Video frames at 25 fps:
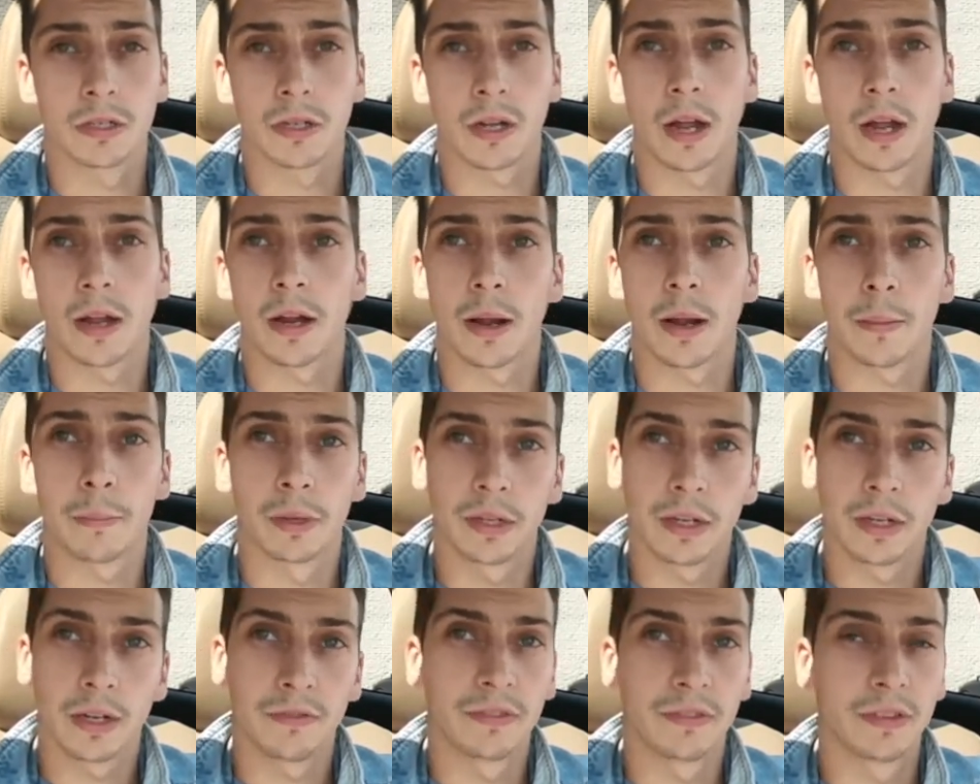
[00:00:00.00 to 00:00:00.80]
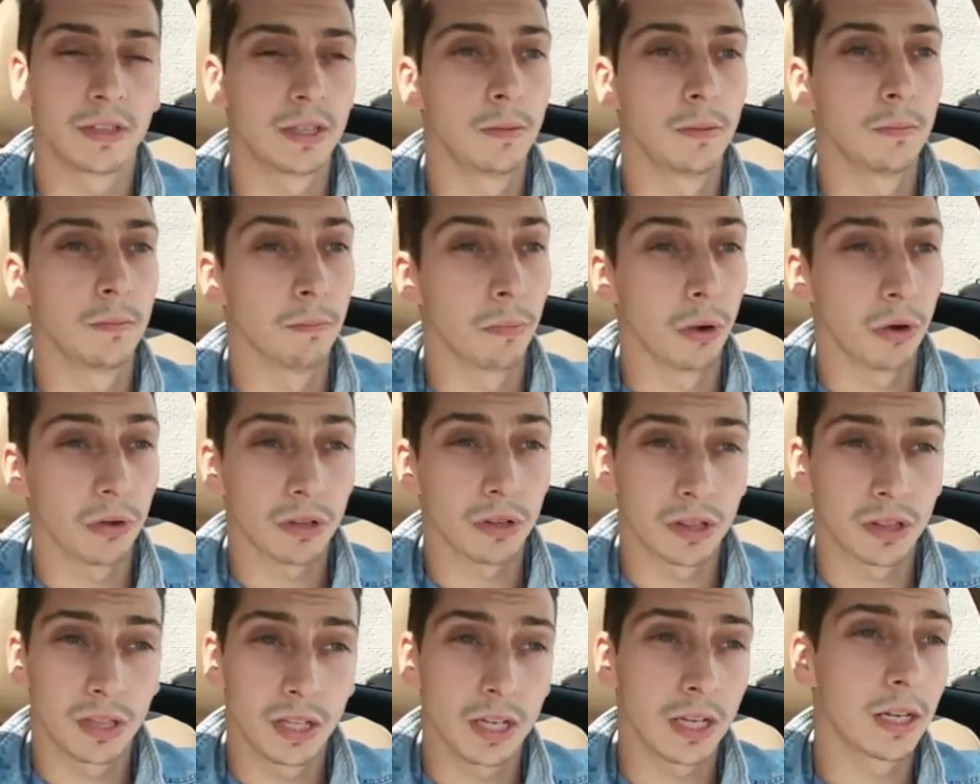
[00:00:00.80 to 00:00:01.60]
And I believe both
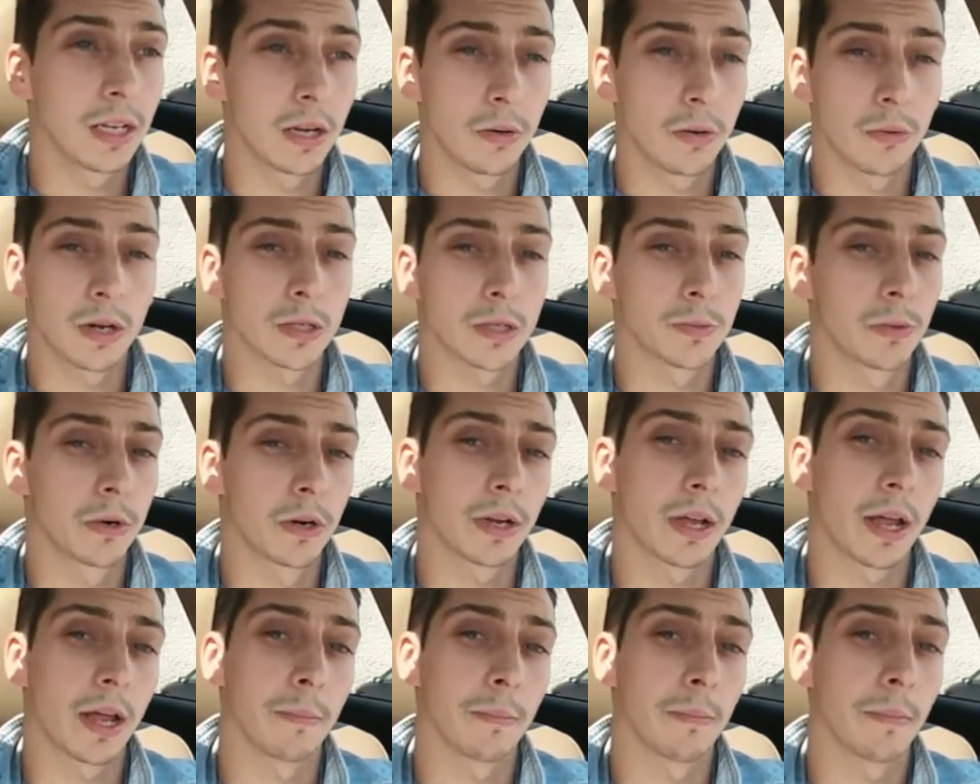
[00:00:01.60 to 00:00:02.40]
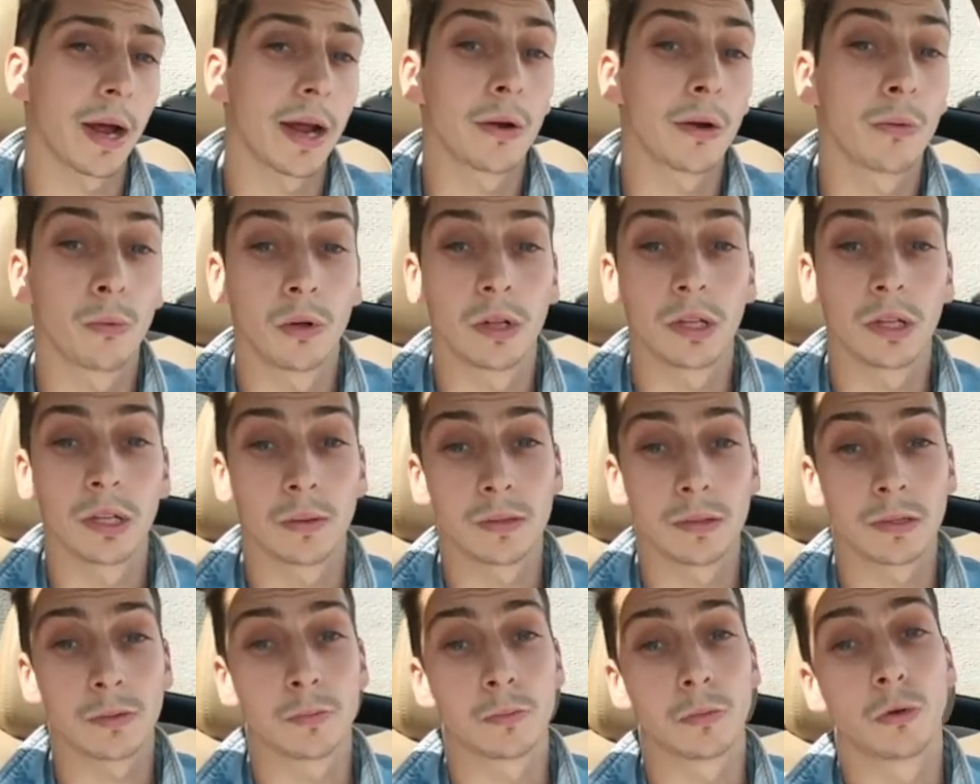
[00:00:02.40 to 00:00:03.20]
D.D. Westbrook and Mike
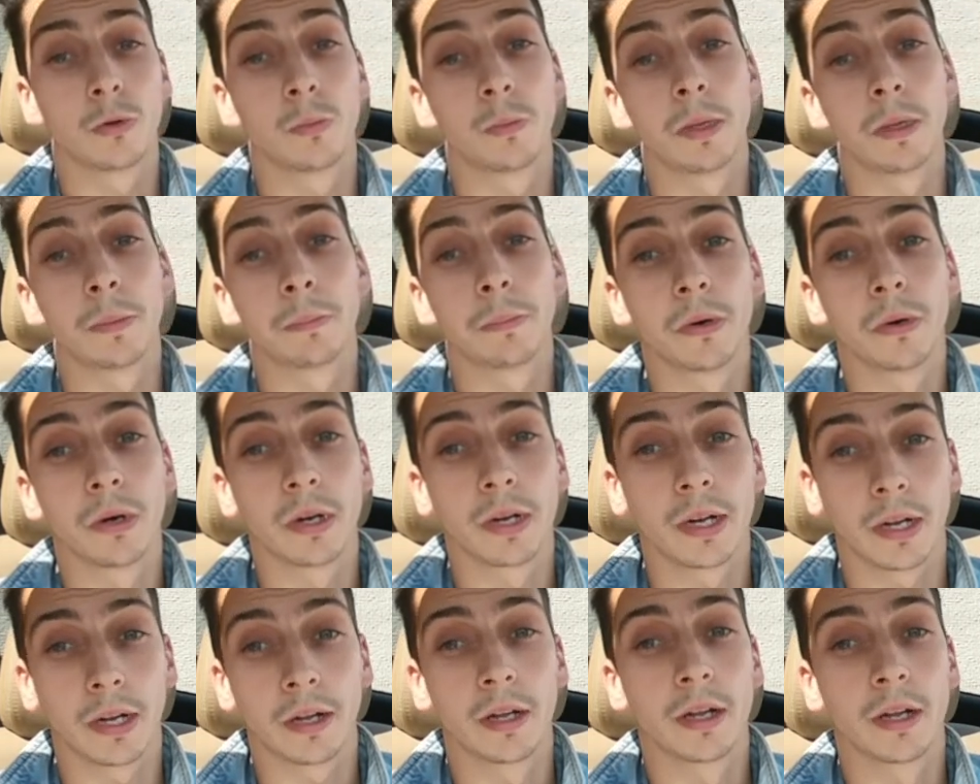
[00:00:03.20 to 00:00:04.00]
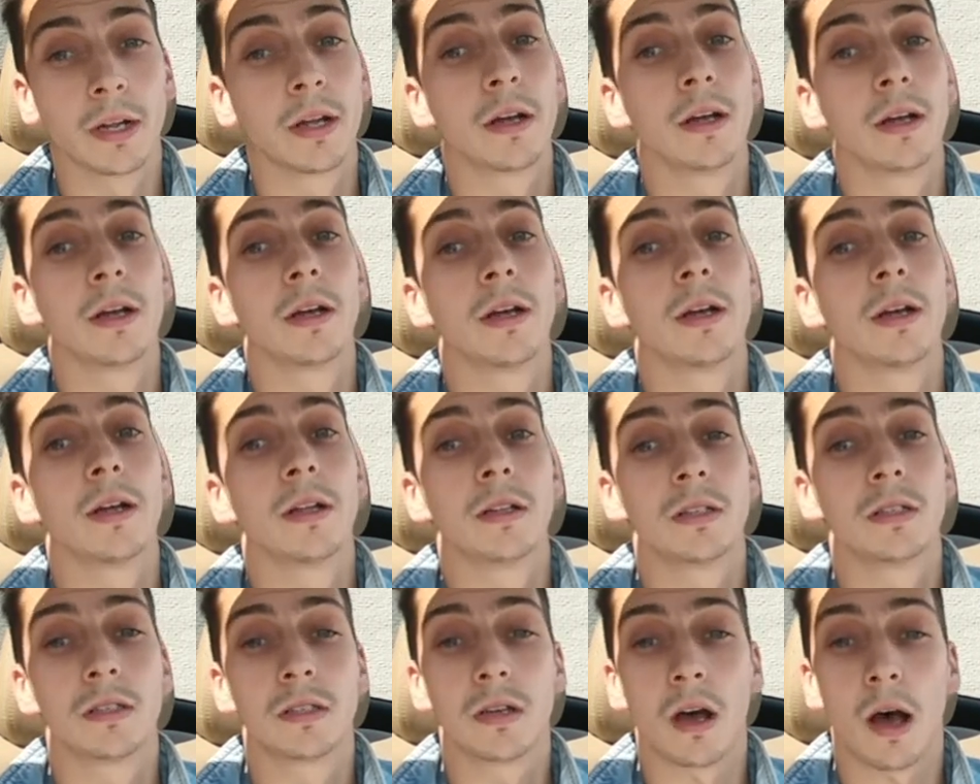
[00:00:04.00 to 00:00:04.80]
Williams will be putting
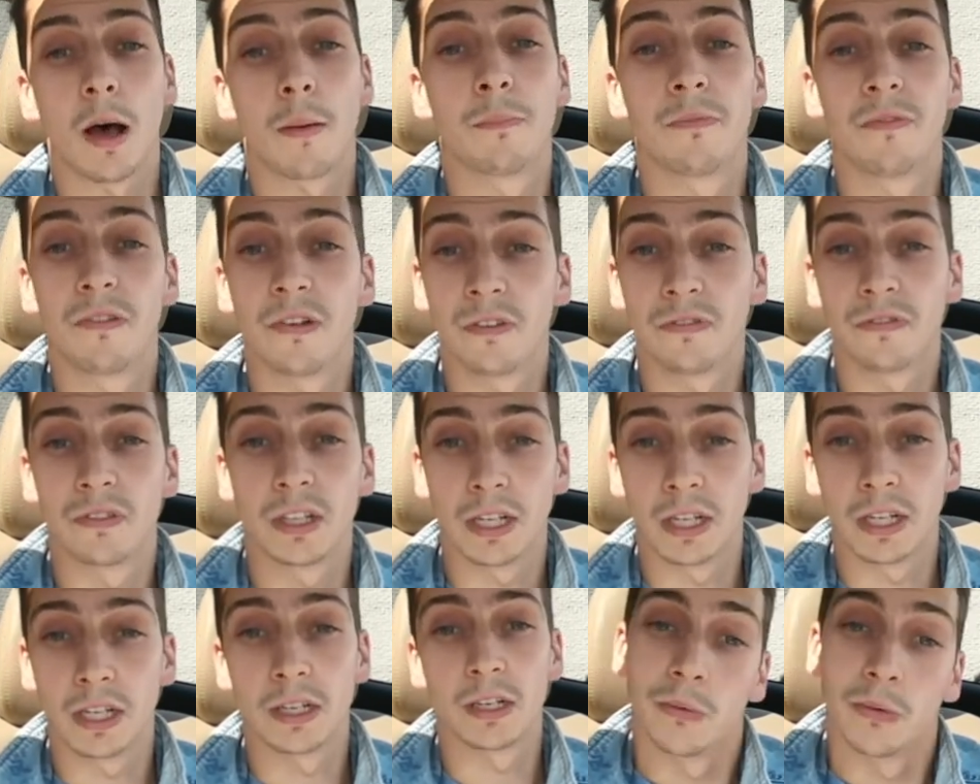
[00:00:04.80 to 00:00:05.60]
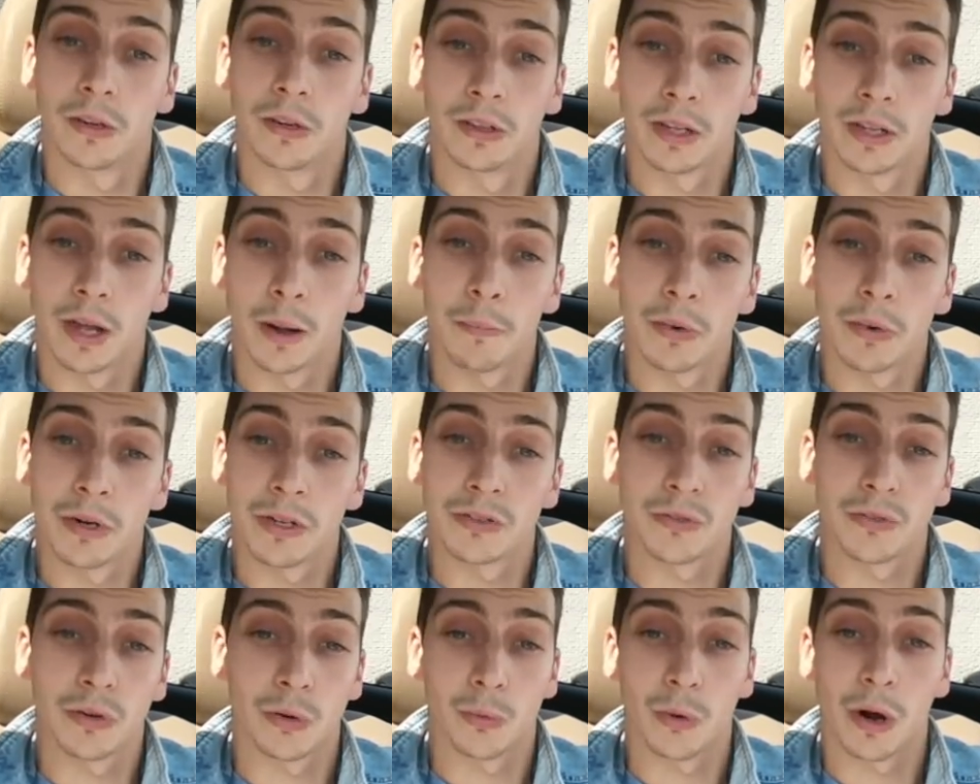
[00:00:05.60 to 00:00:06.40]
top 15 with
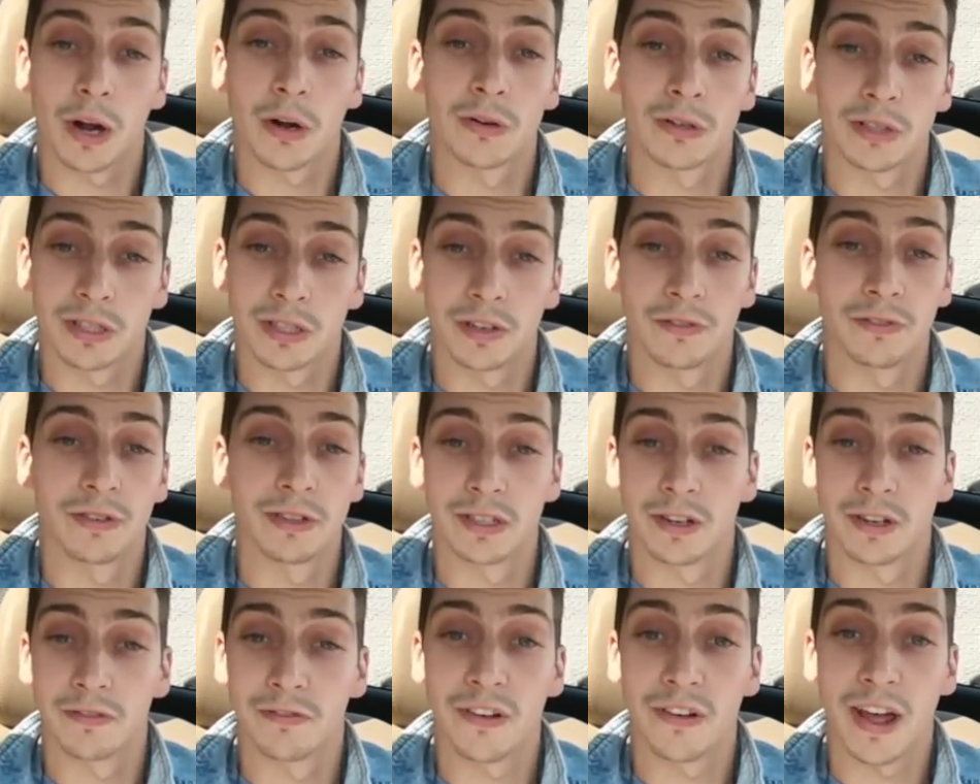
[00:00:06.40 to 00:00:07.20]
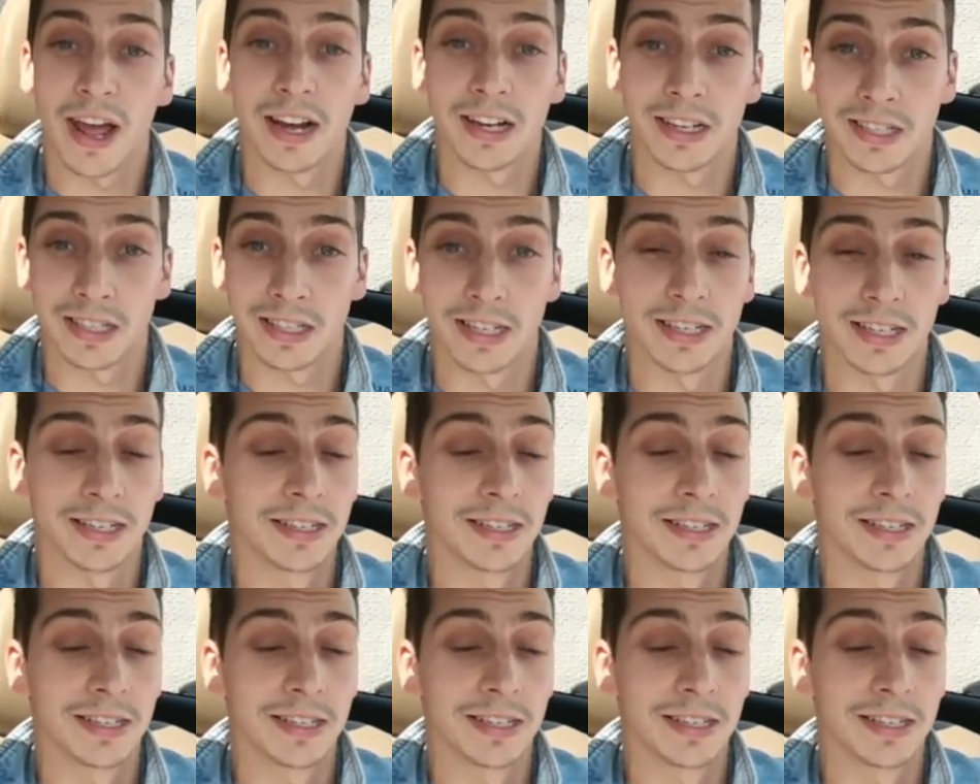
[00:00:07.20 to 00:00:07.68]
numbers for wide receivers in fantasy.